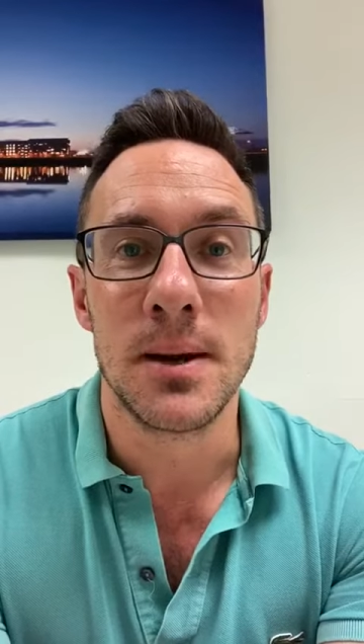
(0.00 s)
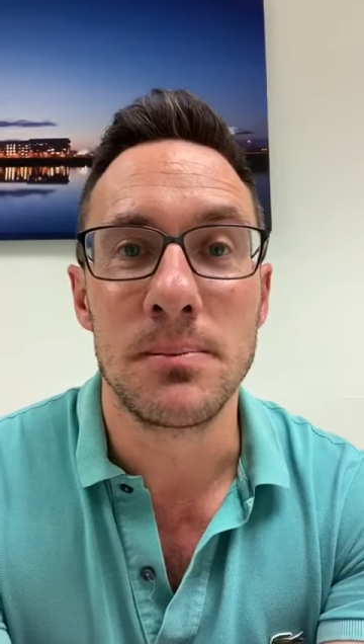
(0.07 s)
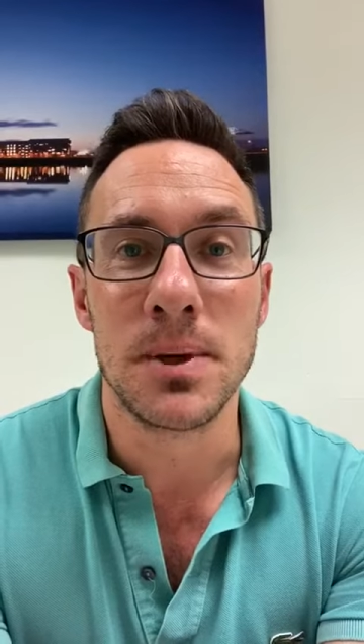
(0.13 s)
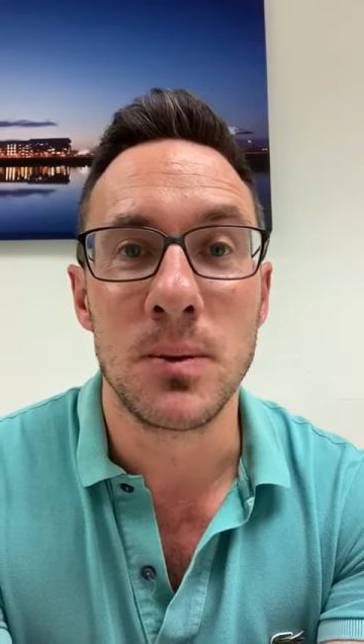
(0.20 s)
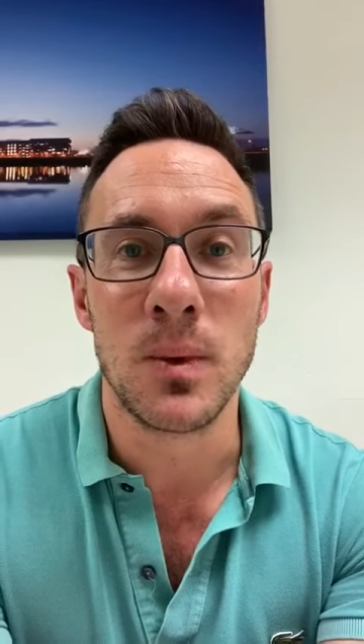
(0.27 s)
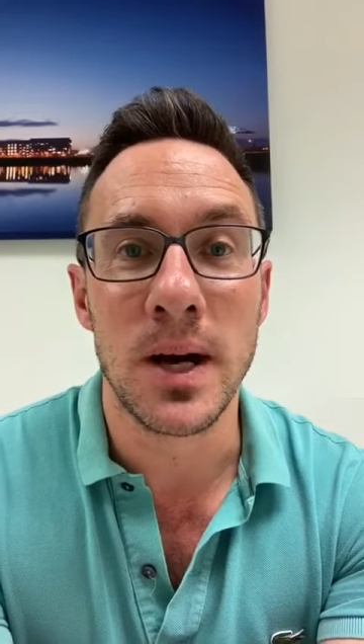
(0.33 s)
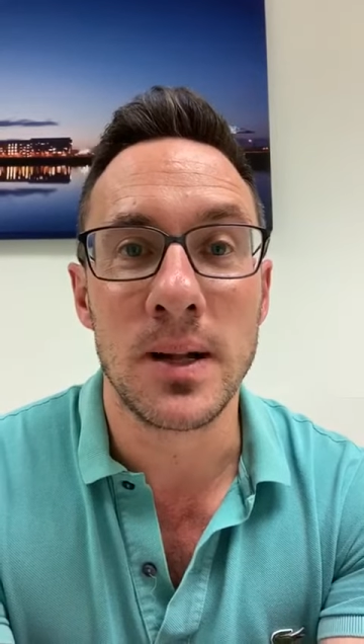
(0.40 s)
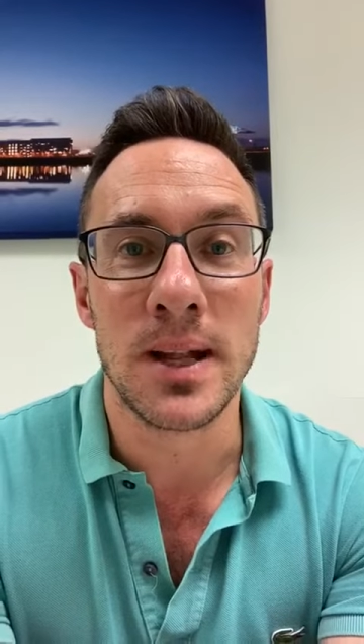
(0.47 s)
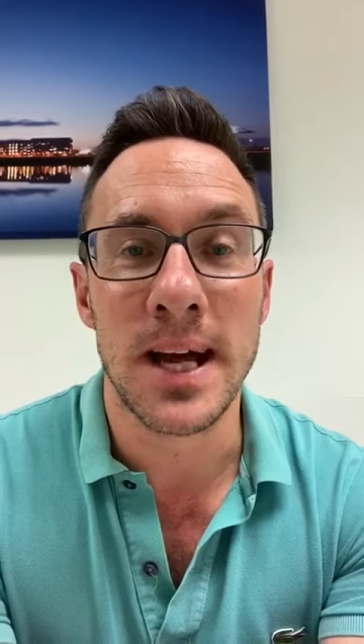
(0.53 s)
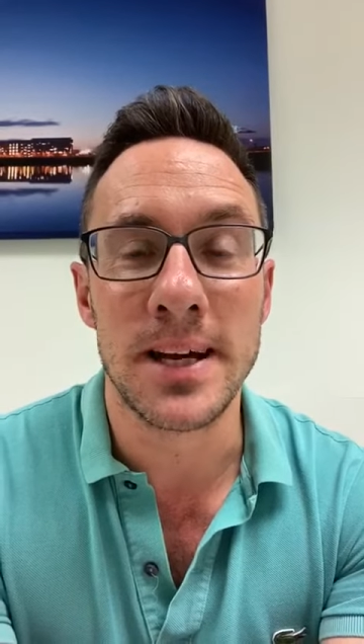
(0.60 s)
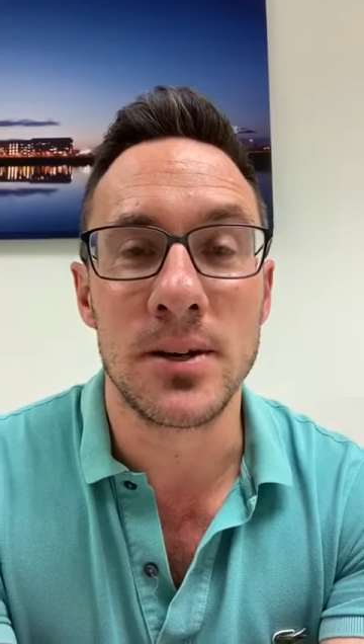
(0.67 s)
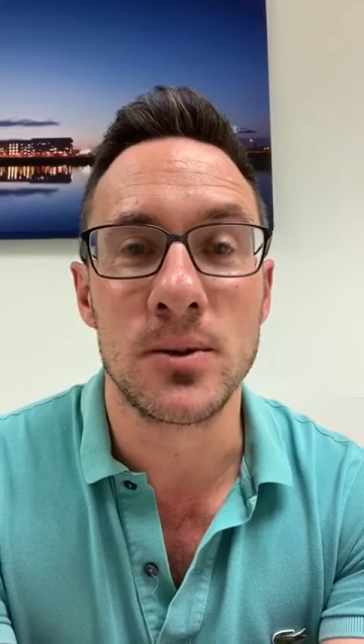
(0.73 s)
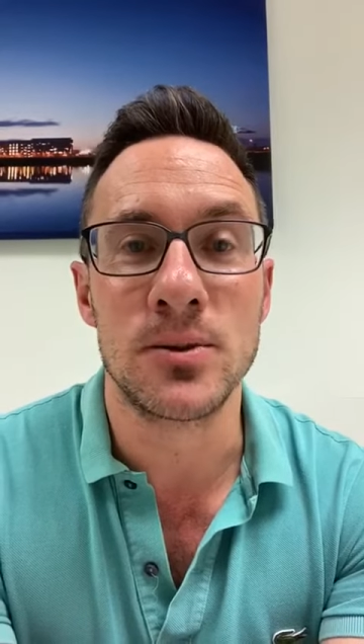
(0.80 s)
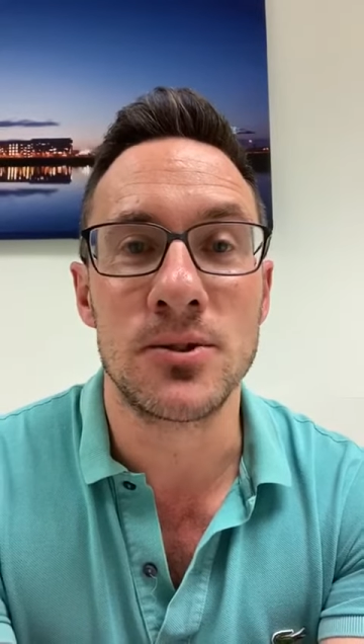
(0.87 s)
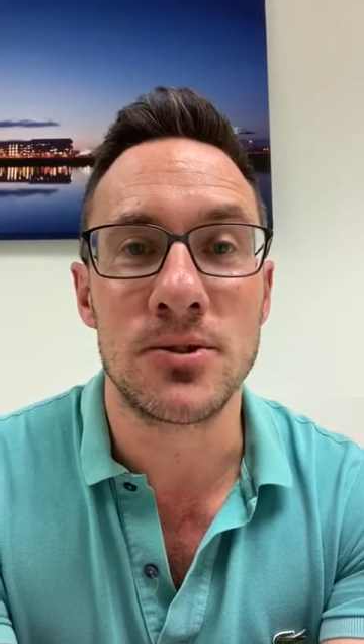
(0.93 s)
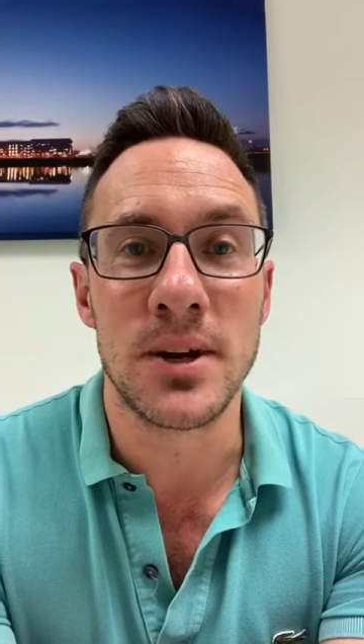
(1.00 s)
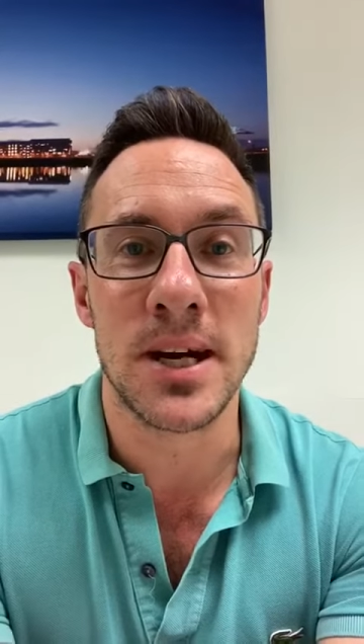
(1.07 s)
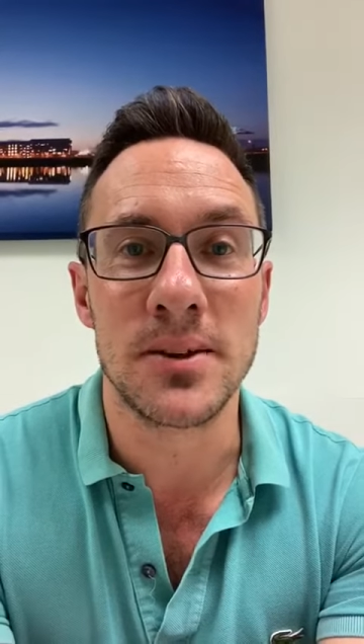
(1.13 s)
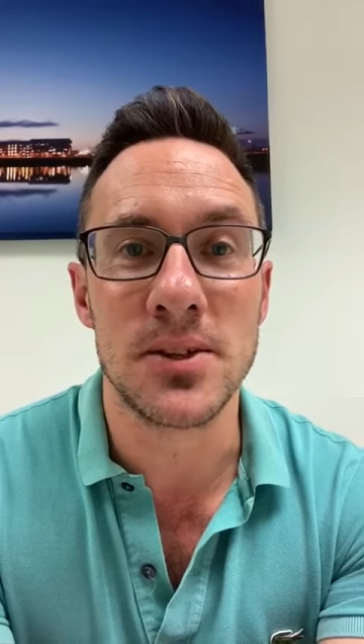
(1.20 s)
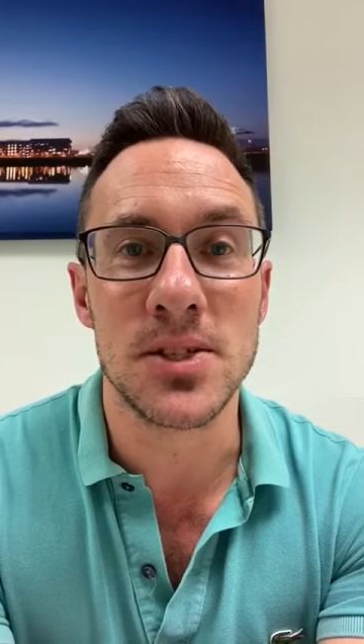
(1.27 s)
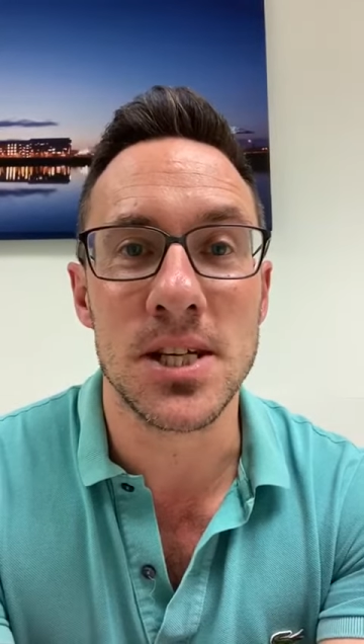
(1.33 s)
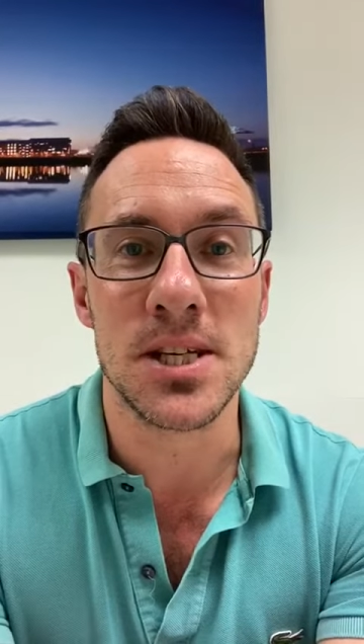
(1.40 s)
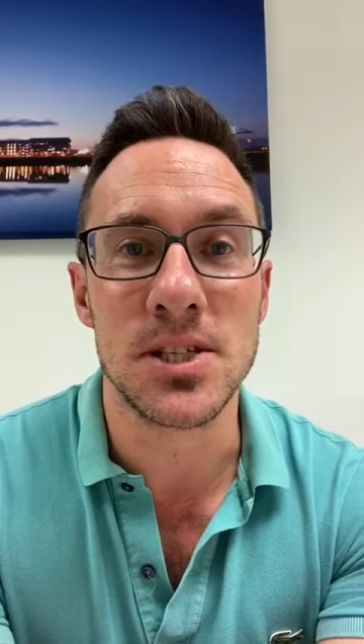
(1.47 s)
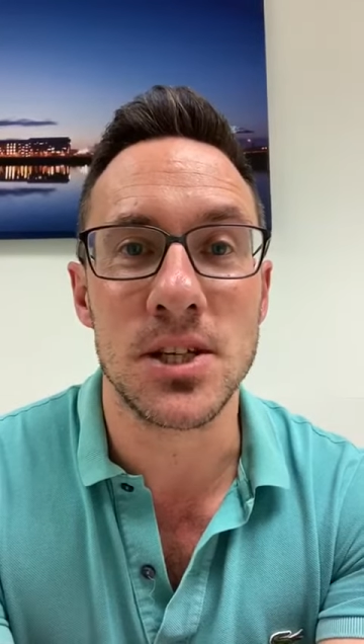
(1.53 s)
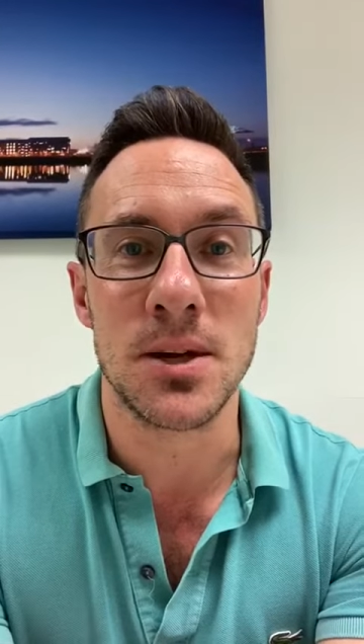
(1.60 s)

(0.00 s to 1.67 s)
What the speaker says: be well handled throughout the season,